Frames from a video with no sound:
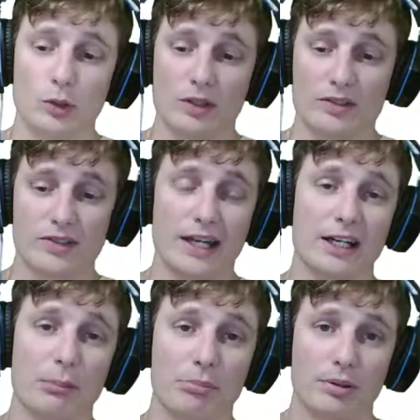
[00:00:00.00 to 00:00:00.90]
set it
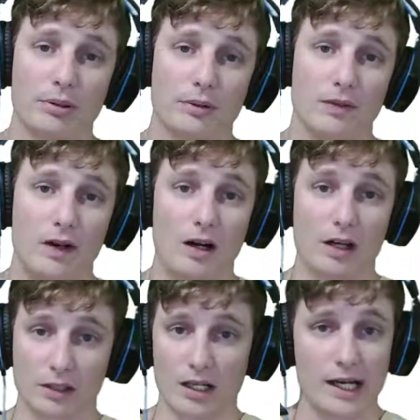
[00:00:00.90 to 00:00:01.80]
up
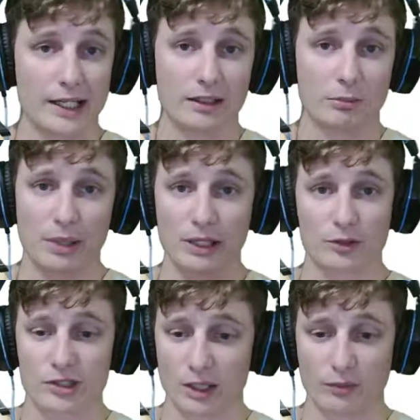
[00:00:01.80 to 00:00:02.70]
online by
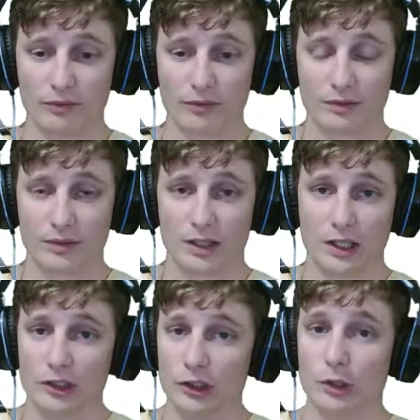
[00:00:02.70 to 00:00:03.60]
yourself.
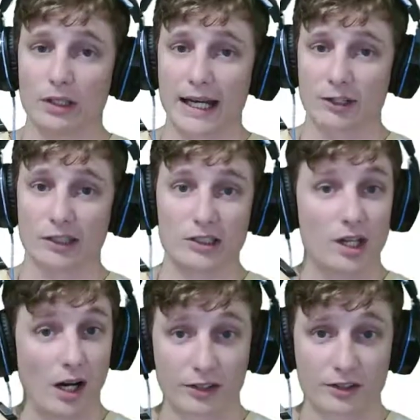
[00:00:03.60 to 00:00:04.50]
You can actually
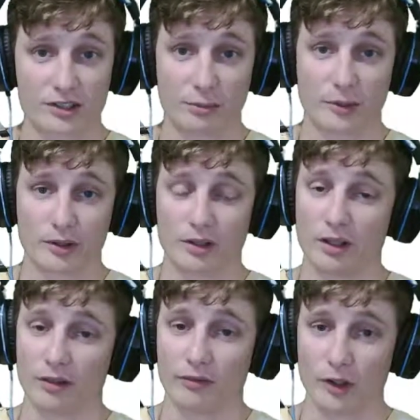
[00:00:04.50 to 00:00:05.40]
talk to someone on
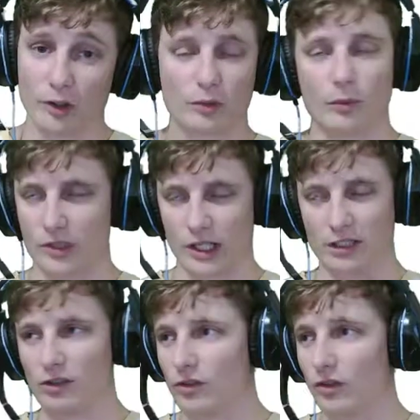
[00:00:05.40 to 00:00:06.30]
the phone, which I
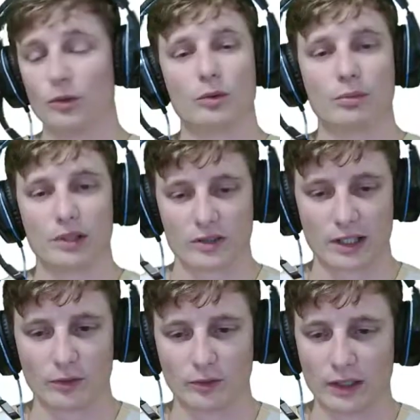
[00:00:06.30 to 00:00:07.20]
didn't do because
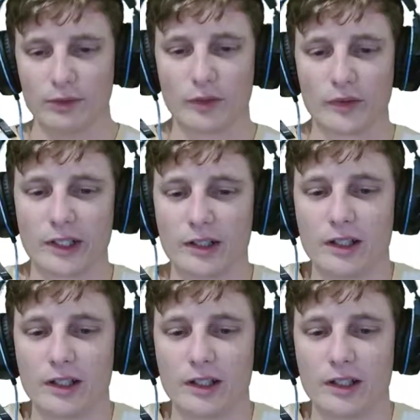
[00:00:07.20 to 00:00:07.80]
there.